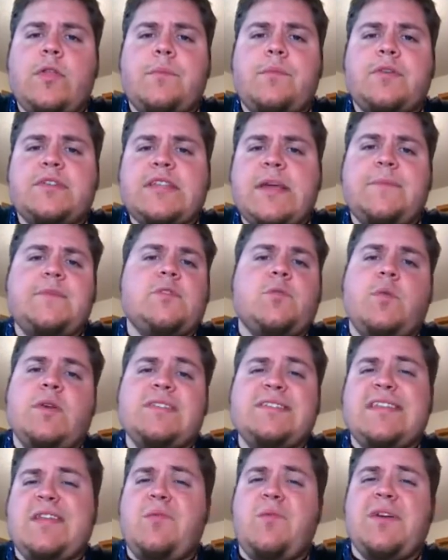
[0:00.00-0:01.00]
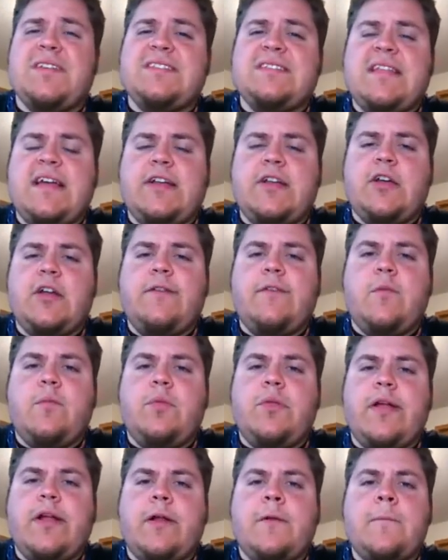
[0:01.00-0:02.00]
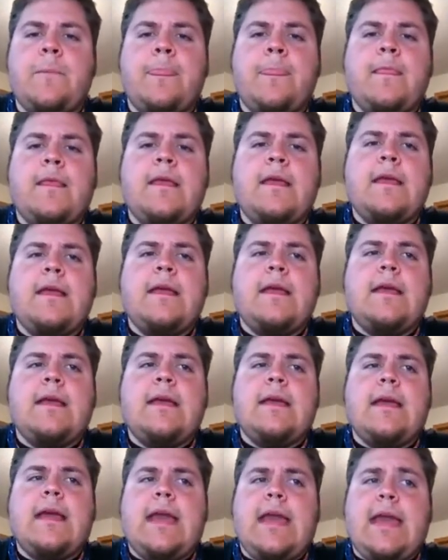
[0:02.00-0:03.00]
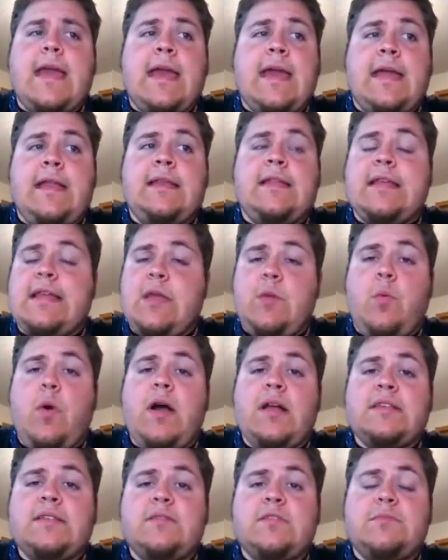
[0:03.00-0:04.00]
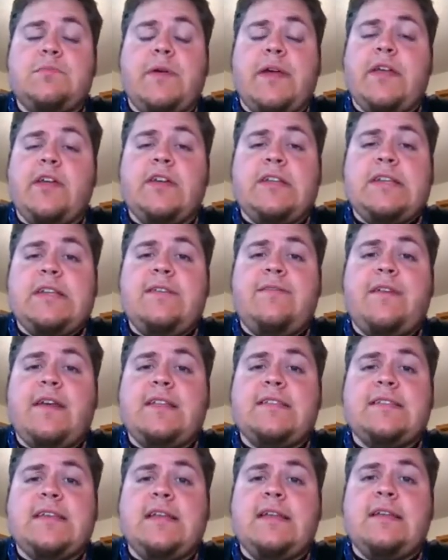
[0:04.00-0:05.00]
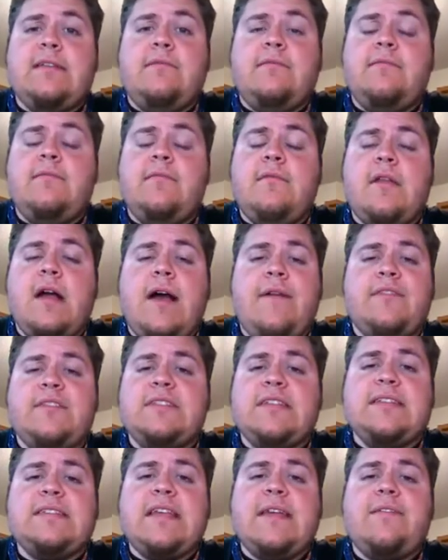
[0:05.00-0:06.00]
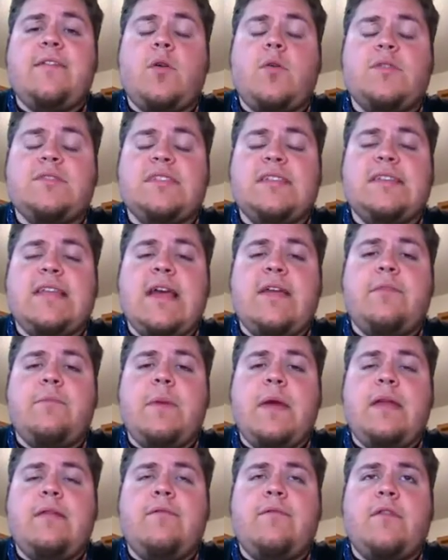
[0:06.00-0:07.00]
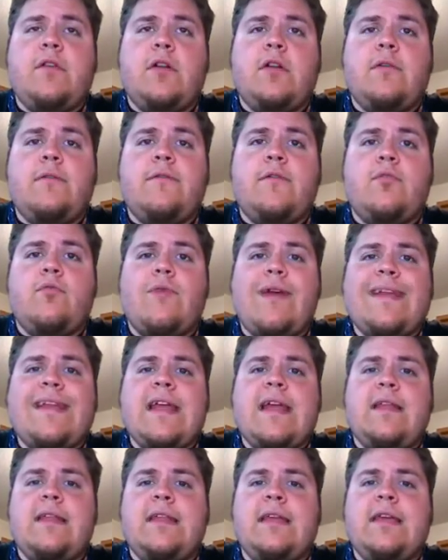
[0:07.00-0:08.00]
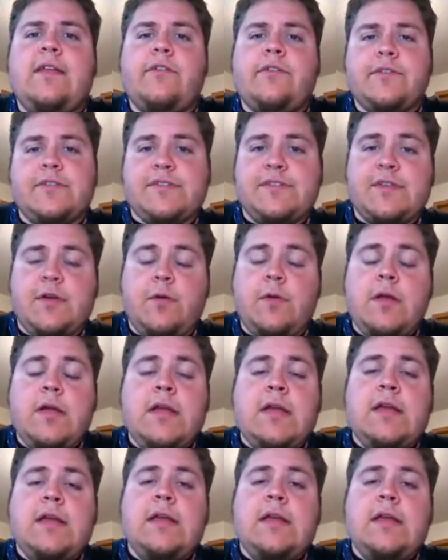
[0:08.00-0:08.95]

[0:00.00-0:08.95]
where the perception was that he wasn't that good of a player. And he was. He was playing good defense, and obviously Safeco is a deathbed for right-handed hitters. So